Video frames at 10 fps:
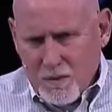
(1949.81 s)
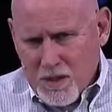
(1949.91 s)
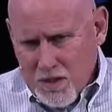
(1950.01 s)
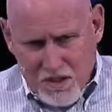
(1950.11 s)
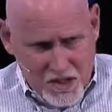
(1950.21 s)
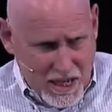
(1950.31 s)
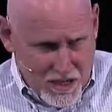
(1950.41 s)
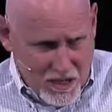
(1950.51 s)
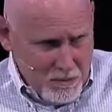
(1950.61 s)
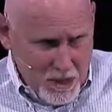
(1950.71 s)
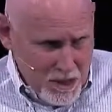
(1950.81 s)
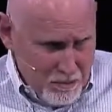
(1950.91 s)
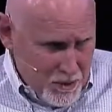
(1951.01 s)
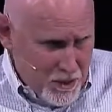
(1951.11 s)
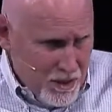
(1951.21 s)
what is it, San Simeon
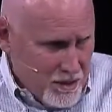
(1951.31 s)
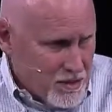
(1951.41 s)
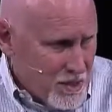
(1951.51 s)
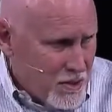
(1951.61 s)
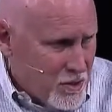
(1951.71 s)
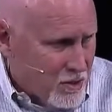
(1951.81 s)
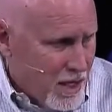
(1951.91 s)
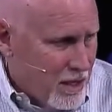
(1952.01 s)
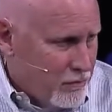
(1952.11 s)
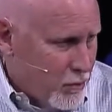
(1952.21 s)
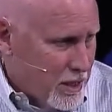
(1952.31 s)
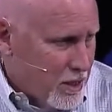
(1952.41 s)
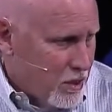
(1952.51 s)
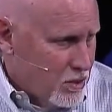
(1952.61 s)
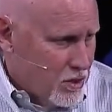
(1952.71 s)
up there on the central California
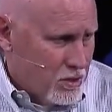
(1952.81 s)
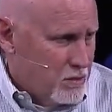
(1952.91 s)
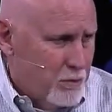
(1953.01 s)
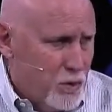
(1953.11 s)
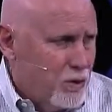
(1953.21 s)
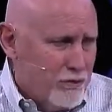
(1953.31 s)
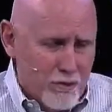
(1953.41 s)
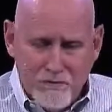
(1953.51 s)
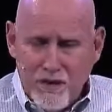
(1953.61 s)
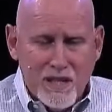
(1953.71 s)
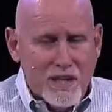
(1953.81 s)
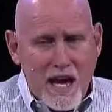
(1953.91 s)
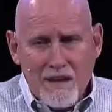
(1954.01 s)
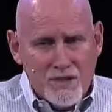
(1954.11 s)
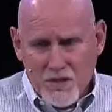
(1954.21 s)
coast. It's a beautiful, very
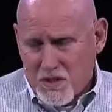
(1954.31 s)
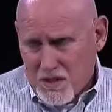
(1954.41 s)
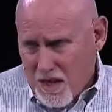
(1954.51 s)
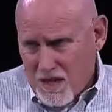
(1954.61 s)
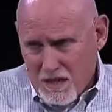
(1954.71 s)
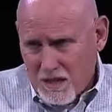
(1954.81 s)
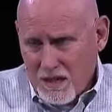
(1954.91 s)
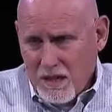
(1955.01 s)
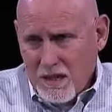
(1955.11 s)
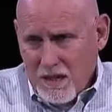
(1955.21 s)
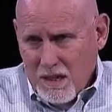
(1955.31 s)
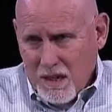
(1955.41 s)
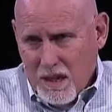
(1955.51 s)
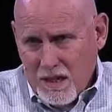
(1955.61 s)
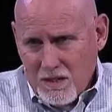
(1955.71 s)
lavish estate,
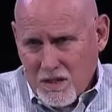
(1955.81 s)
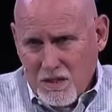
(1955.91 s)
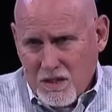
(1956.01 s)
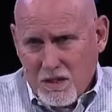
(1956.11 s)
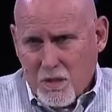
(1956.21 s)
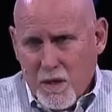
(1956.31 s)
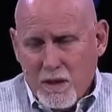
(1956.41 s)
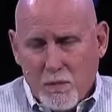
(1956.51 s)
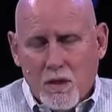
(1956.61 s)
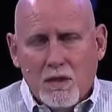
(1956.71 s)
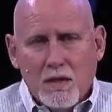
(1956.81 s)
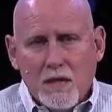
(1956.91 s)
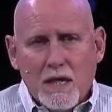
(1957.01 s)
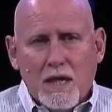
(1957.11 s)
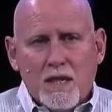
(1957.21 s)
and it's just incredible
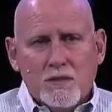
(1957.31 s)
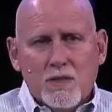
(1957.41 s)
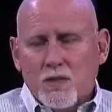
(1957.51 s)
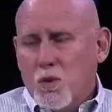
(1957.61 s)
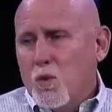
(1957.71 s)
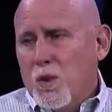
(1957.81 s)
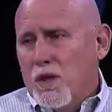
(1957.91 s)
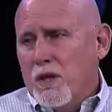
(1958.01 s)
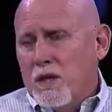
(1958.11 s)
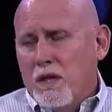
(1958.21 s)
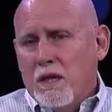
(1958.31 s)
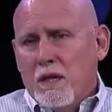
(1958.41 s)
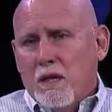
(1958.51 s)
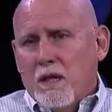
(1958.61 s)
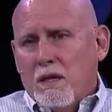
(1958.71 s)
to tour.
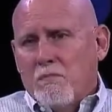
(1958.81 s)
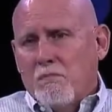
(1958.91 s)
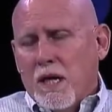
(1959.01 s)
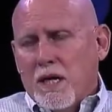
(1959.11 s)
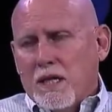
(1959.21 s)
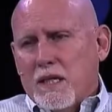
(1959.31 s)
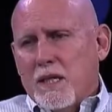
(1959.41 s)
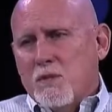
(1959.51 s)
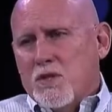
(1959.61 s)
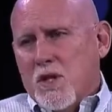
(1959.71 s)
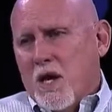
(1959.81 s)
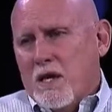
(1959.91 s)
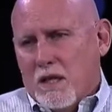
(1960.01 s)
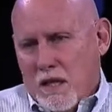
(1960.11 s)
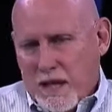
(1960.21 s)
But he was an
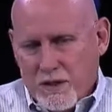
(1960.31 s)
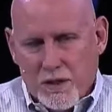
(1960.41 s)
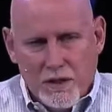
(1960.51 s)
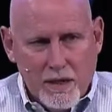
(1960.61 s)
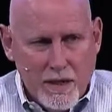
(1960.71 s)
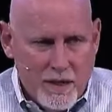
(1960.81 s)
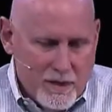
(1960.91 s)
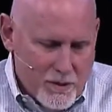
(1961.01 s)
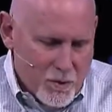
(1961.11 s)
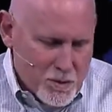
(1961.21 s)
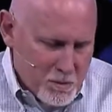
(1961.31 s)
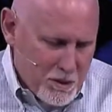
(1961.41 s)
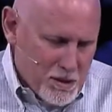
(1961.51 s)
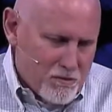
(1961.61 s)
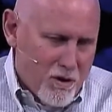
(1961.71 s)
art collector, and there was a
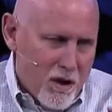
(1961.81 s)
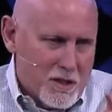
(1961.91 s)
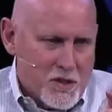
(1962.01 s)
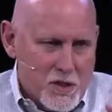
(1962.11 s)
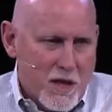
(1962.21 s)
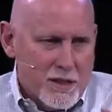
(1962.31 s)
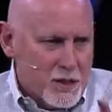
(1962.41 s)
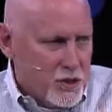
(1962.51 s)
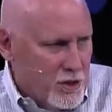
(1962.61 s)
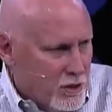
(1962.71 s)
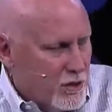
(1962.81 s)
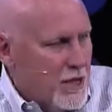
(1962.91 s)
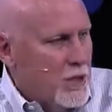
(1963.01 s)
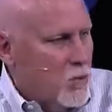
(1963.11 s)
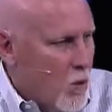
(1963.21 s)
piece of art he saw in a journal
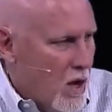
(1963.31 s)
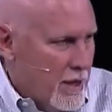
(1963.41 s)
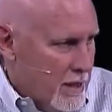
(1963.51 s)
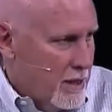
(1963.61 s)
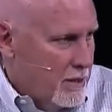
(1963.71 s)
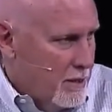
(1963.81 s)
that he wanted.